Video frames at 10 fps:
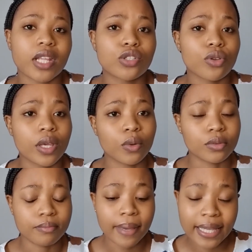so they
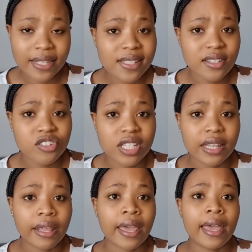will make an incision
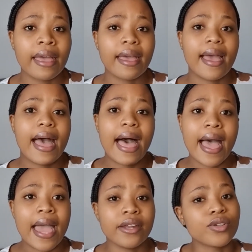there
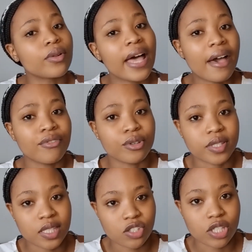and you'll have your
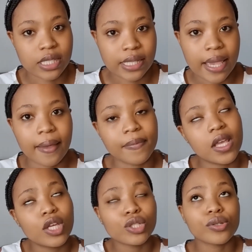stitches there.
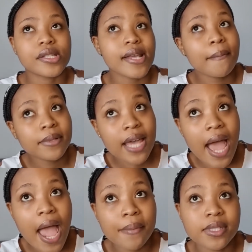So
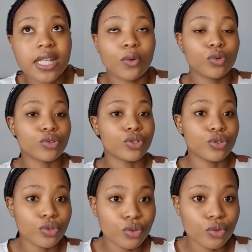sometimes they will
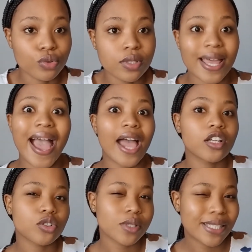use
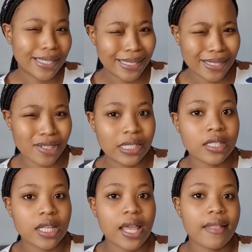actual
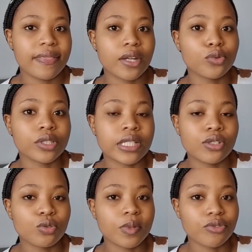stitches that will need
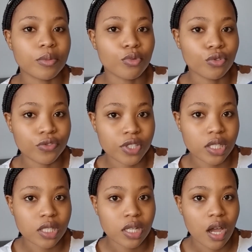to be removed
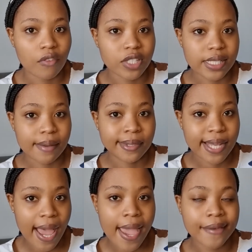after some
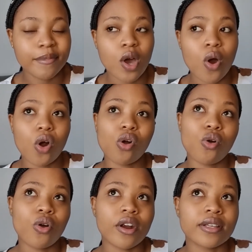time,
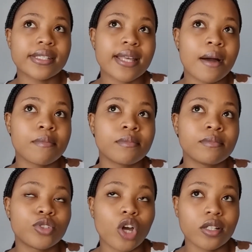or
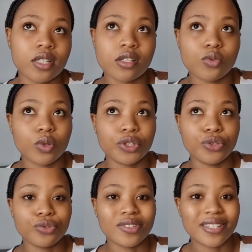some doctors will
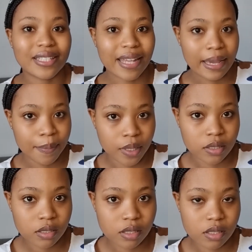use
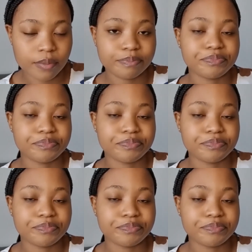staples